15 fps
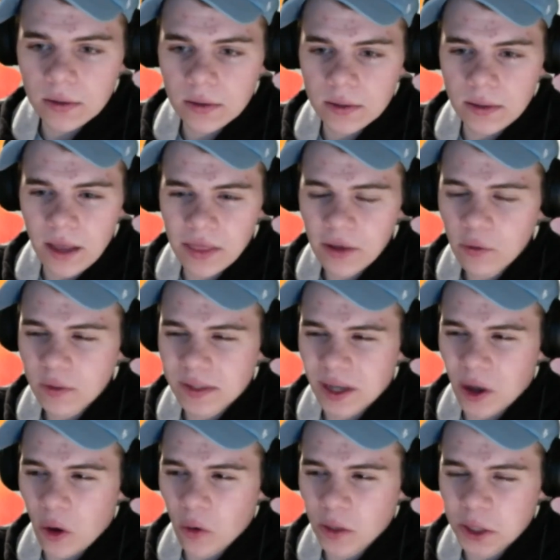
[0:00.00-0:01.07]
I think it was
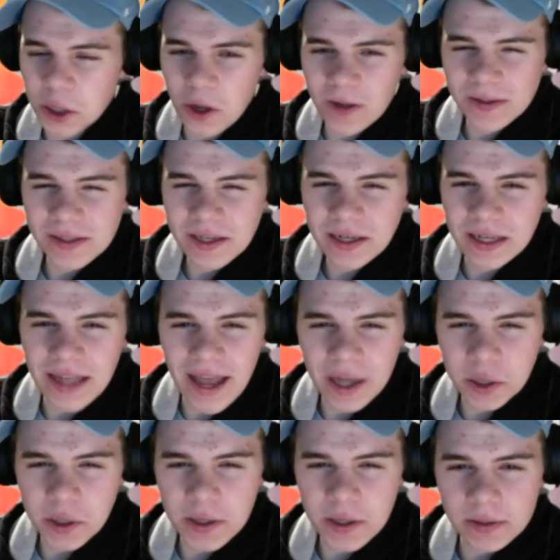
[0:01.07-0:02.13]
Dakota Johnson, an
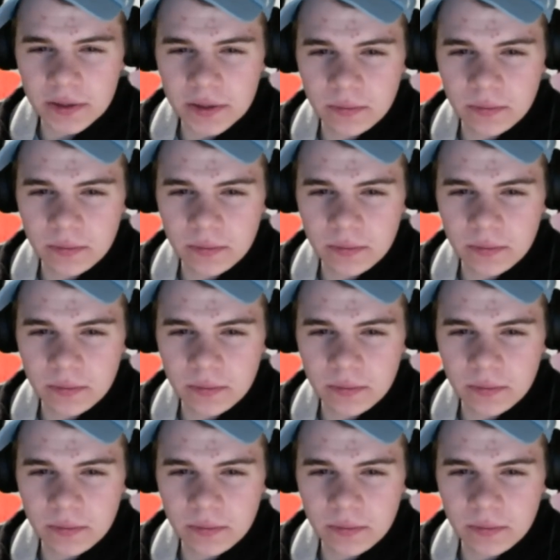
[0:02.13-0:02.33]
actress.